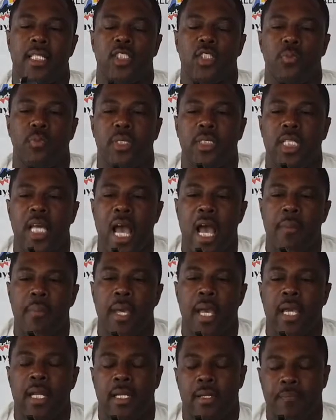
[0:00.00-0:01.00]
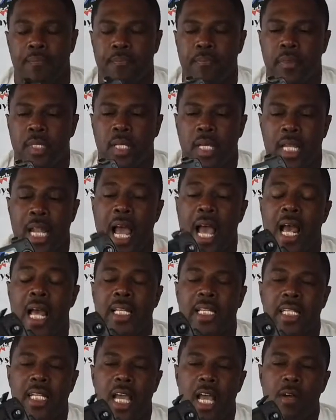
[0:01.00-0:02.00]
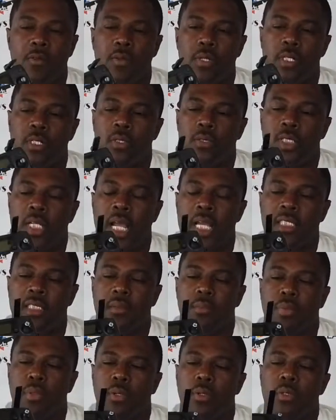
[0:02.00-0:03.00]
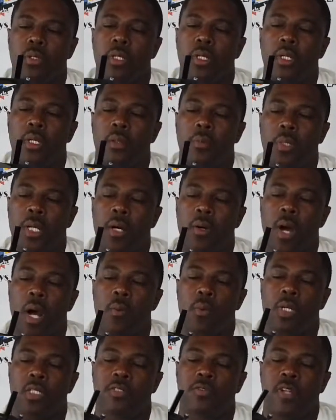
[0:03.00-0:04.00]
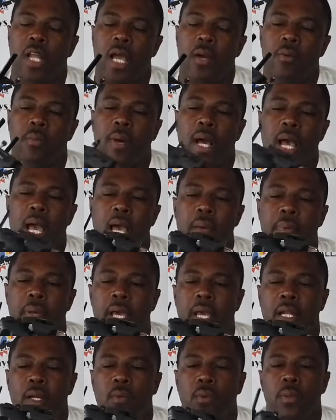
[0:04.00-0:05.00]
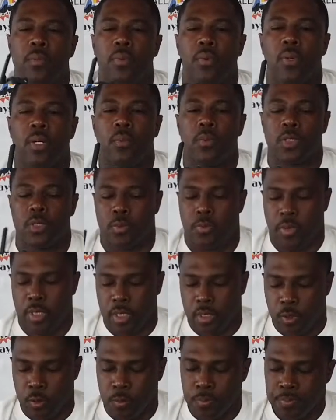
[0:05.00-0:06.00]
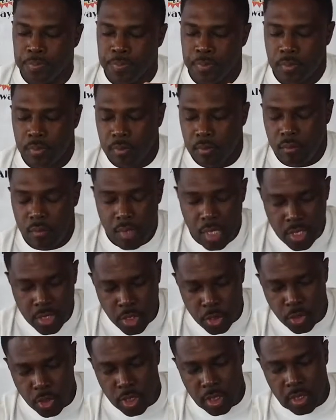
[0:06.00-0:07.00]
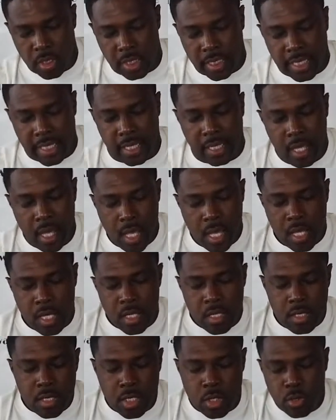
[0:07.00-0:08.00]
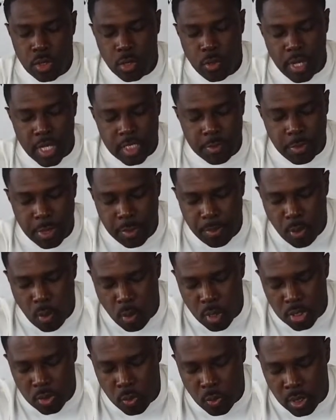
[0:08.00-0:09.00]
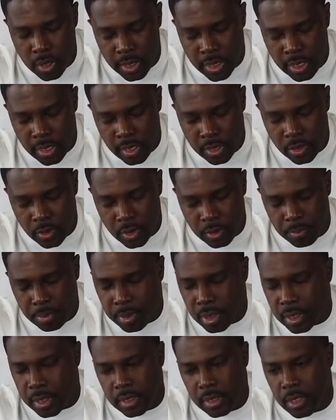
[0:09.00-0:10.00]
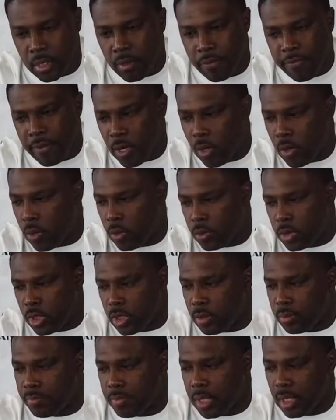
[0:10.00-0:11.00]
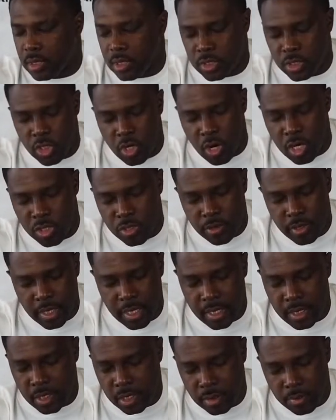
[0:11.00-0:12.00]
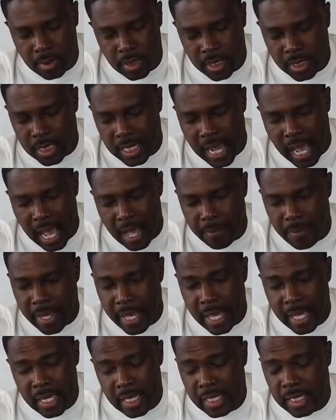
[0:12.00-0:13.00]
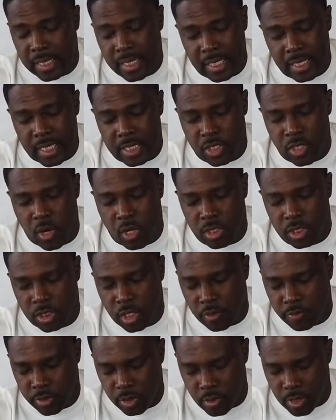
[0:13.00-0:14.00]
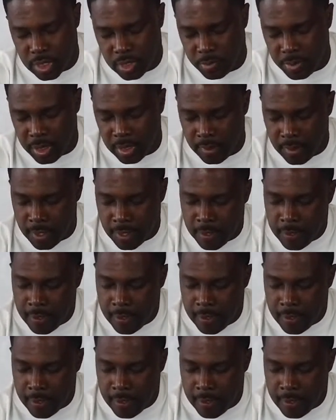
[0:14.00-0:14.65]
that you put the iPad in. And I did have one of those that actually broke, but I was flying with my iPad at one point, which is pretty cool. So you can, again, two USB ports, one here, you can plug it, a phone, you can plug the charger in, you can plug in an iPad, anything that charges off USB.